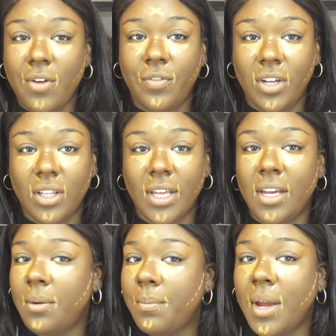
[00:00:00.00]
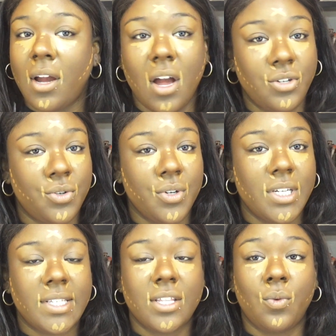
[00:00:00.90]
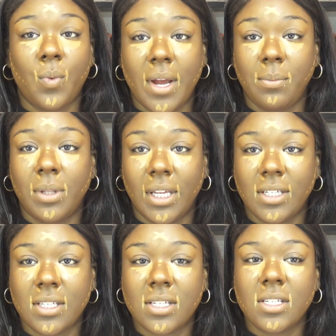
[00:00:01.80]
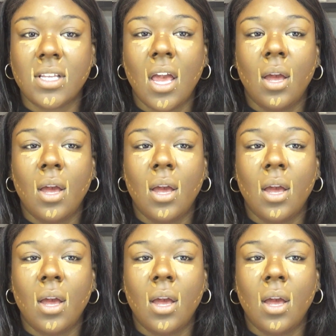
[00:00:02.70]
I feel like my contour is in the right places,